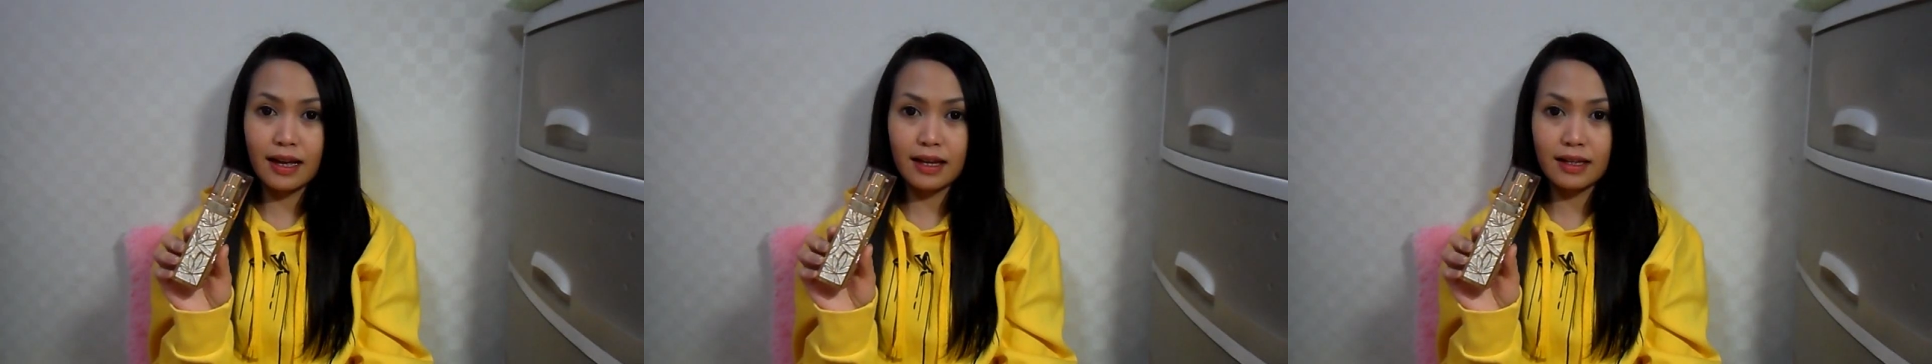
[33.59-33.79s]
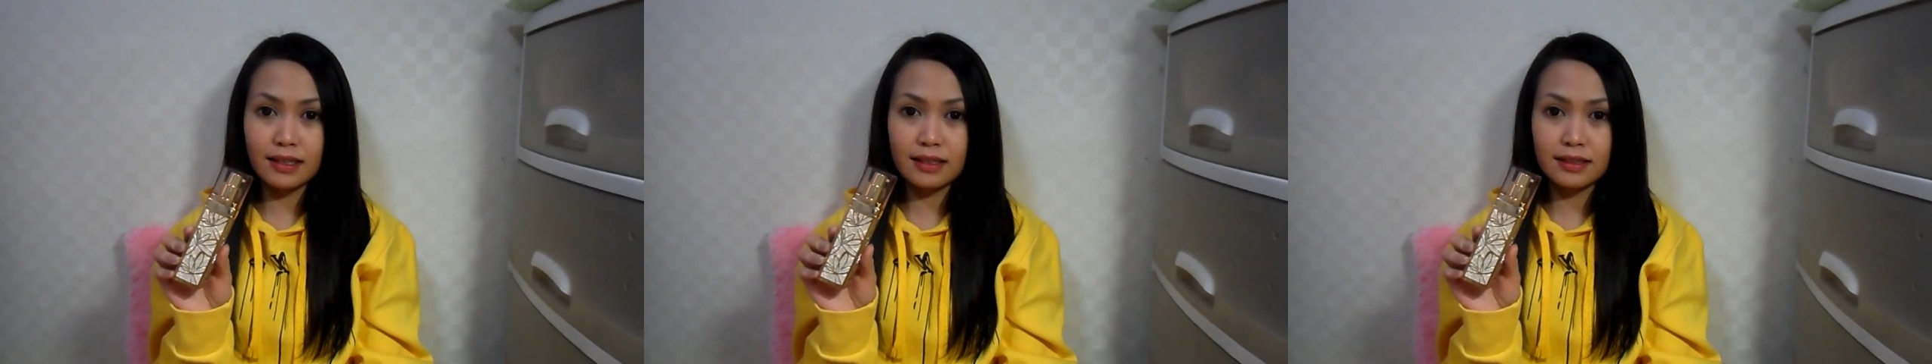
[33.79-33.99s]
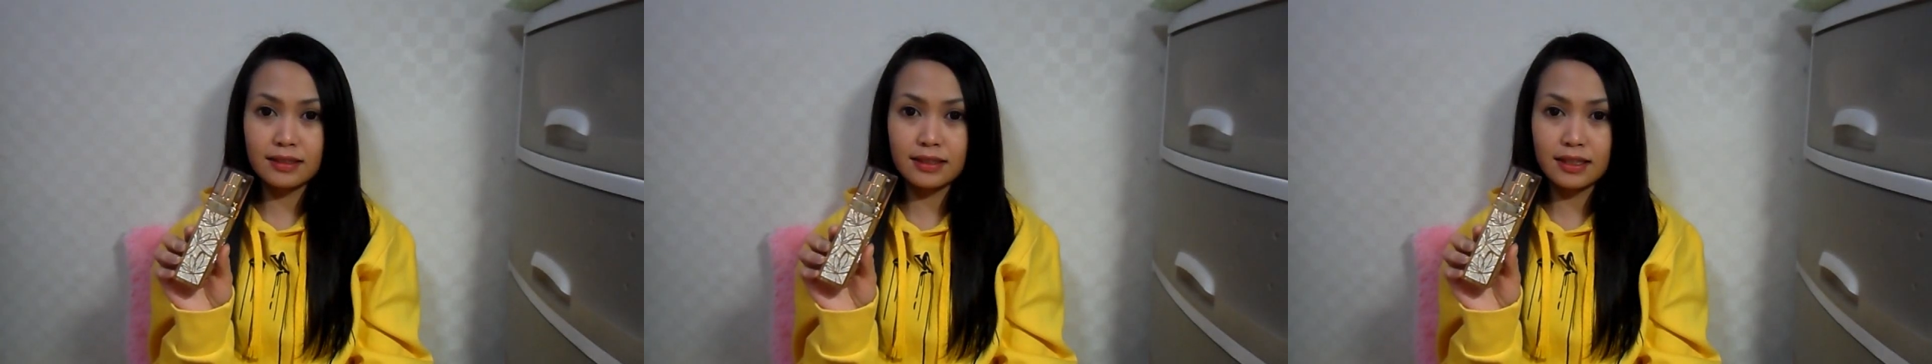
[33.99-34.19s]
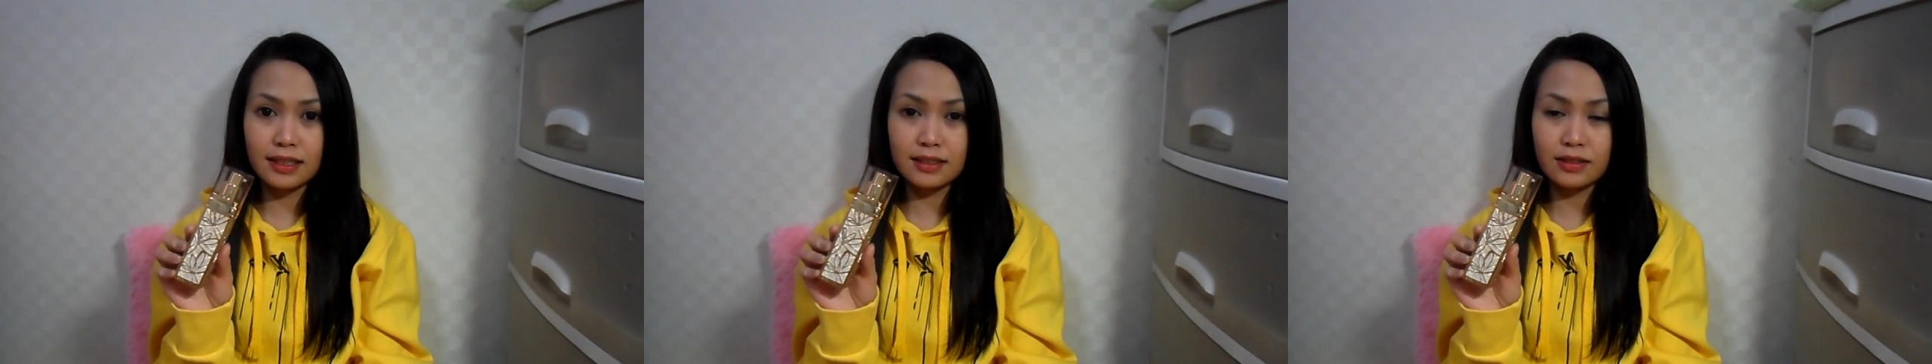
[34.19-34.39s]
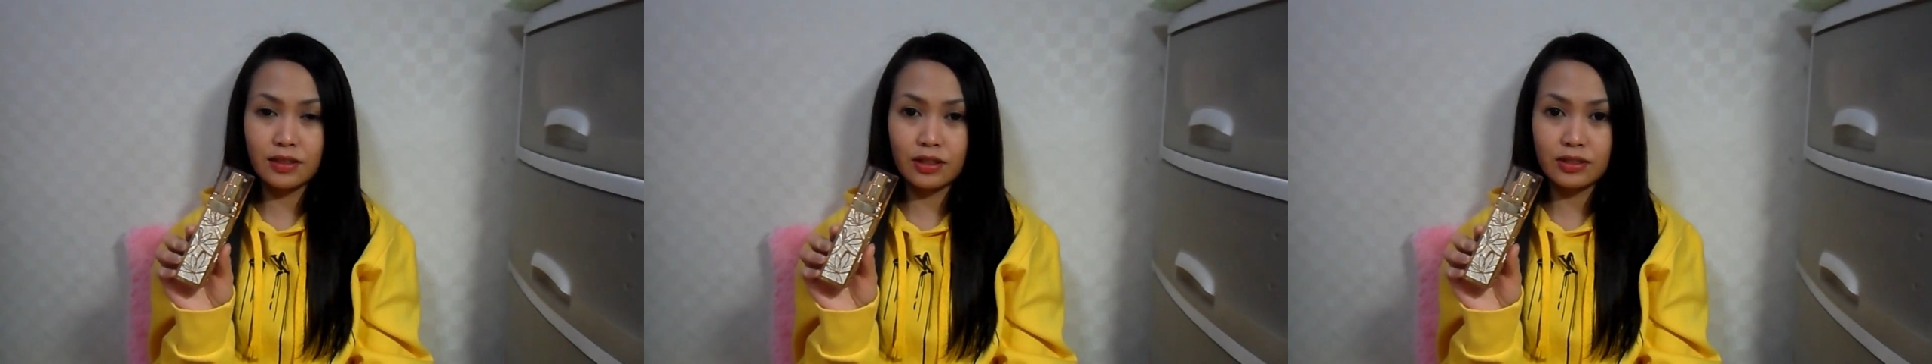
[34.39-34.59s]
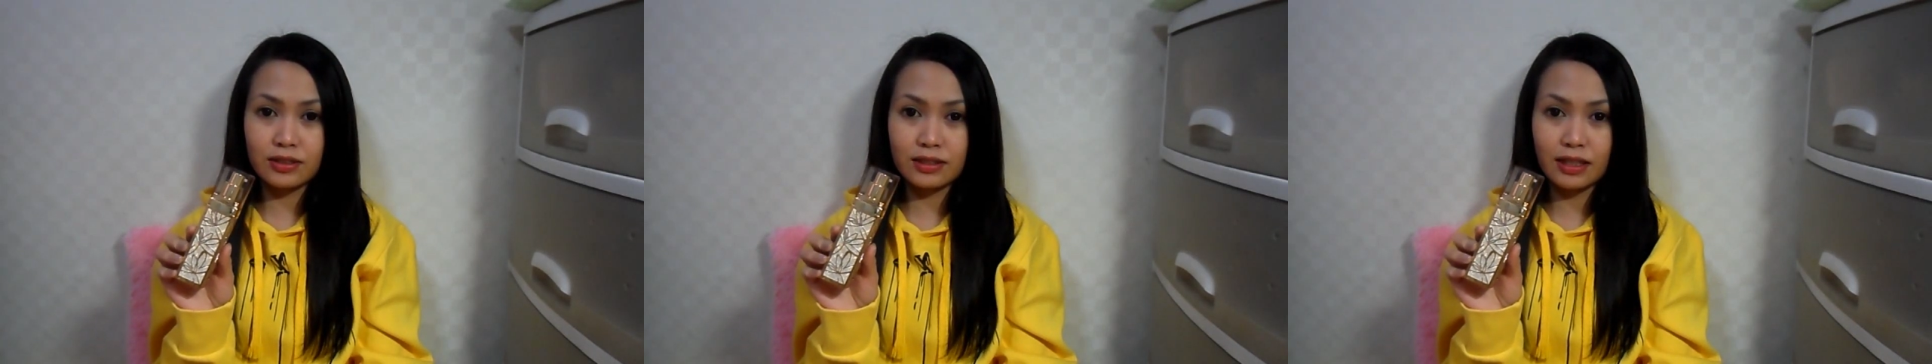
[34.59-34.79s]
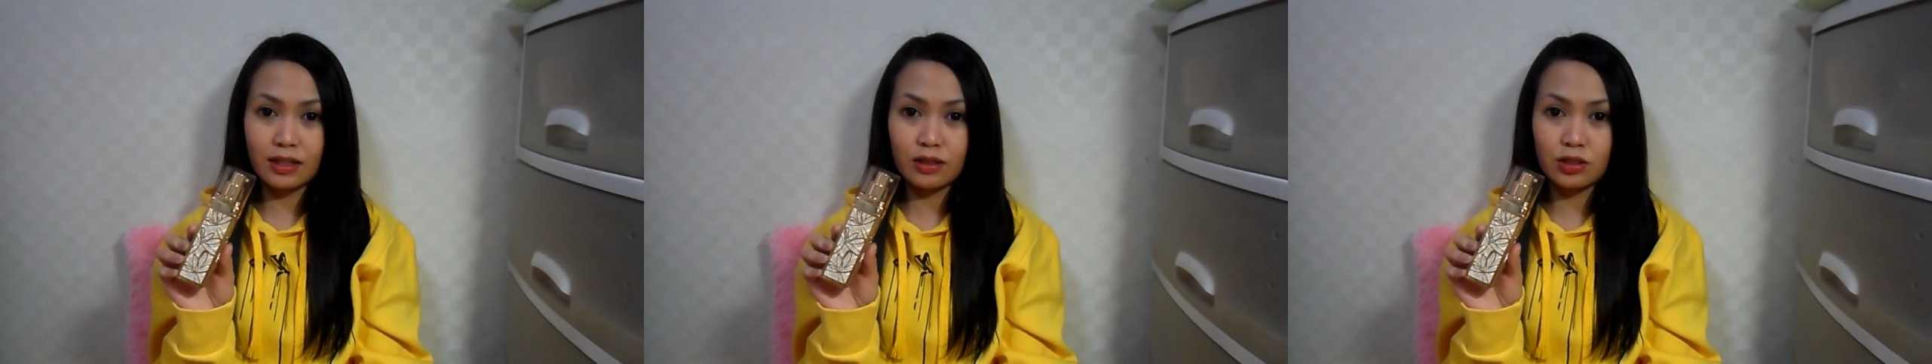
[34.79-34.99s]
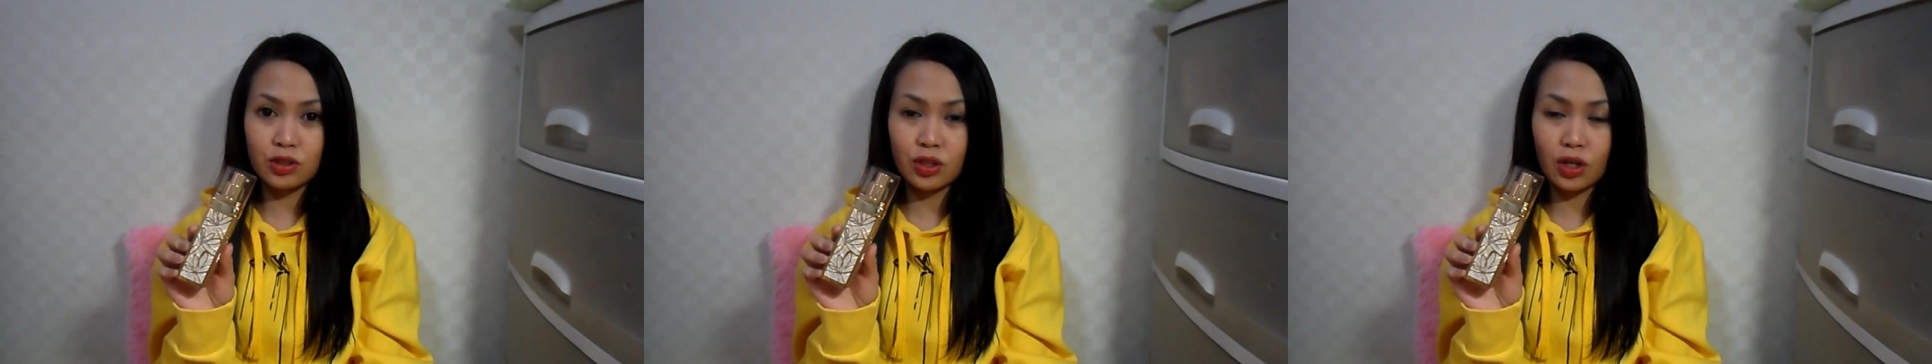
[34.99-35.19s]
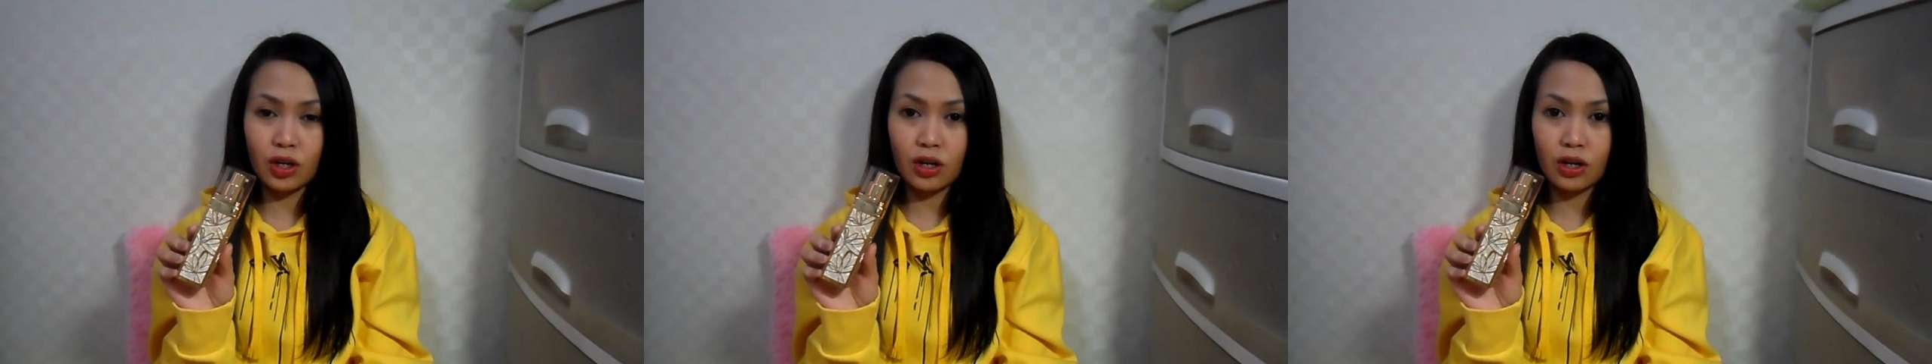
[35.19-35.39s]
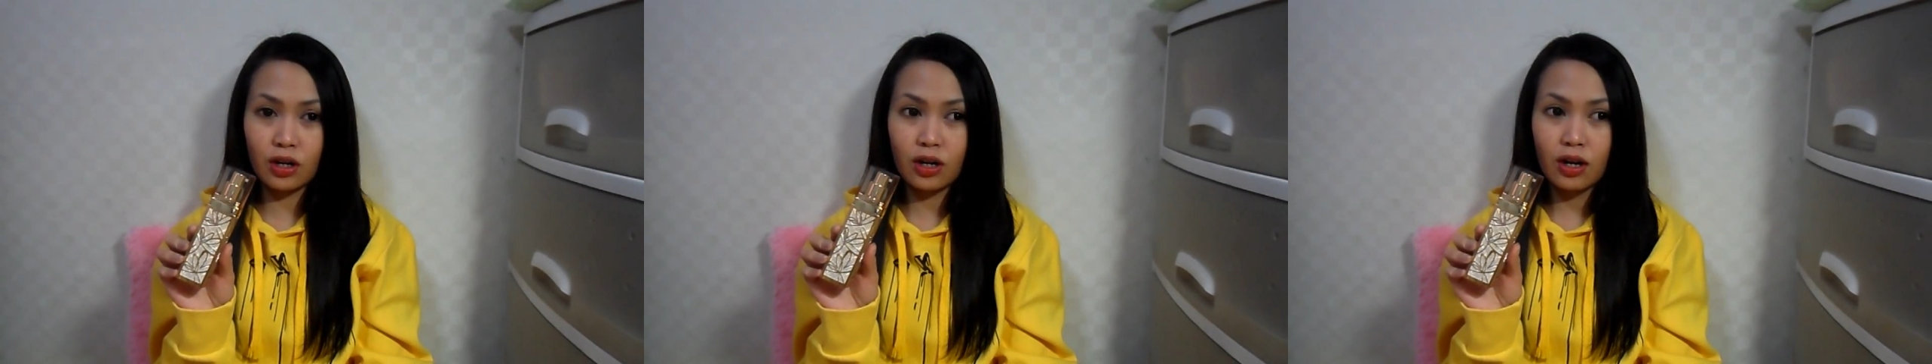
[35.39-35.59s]
and it's their
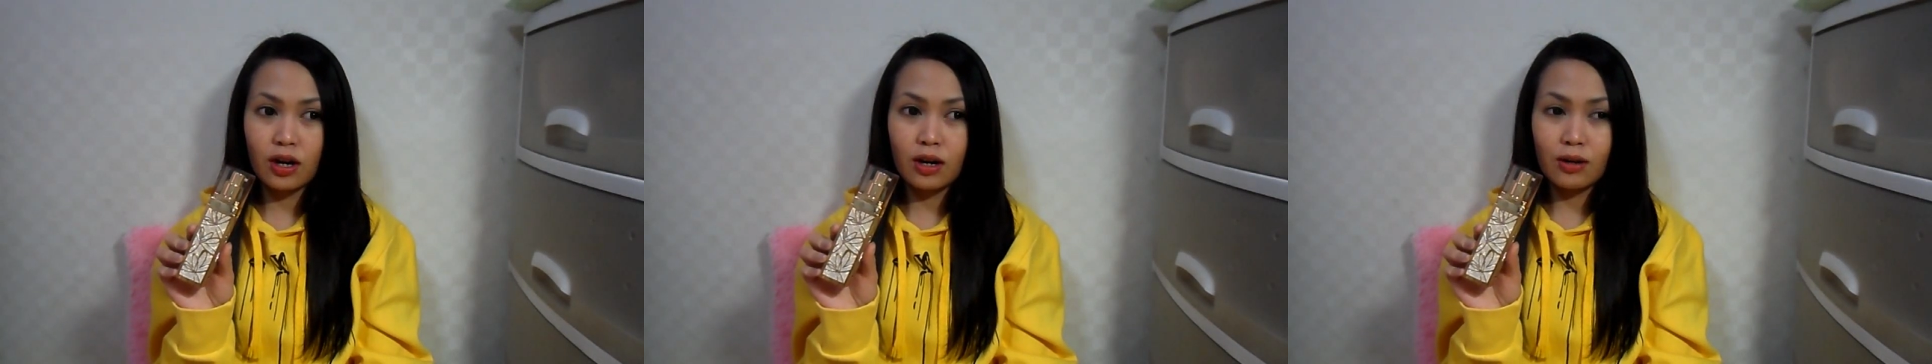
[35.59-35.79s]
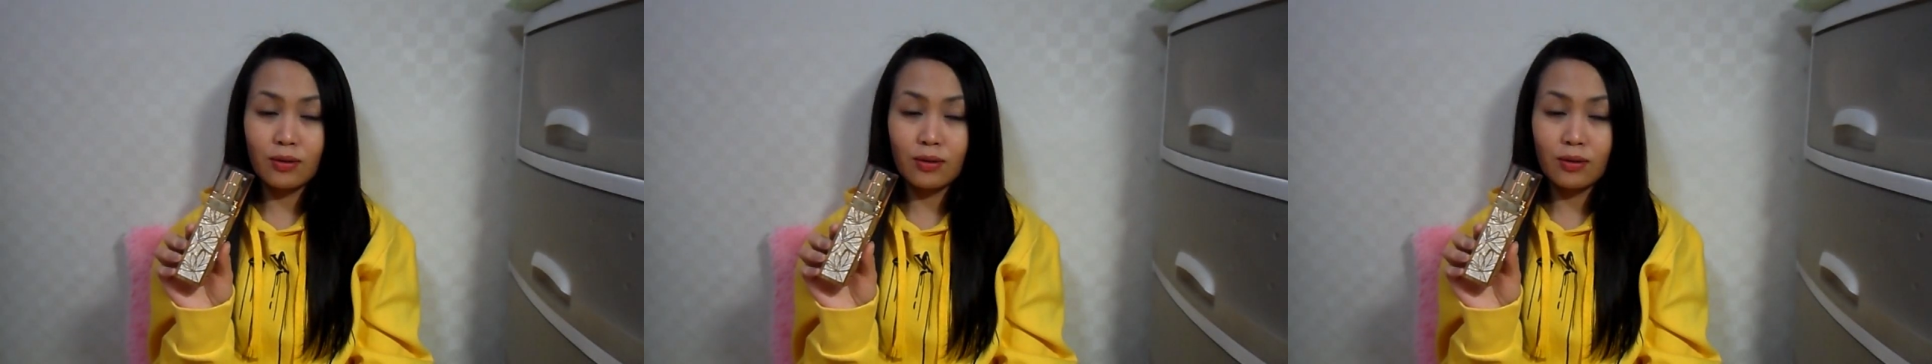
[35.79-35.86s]
signature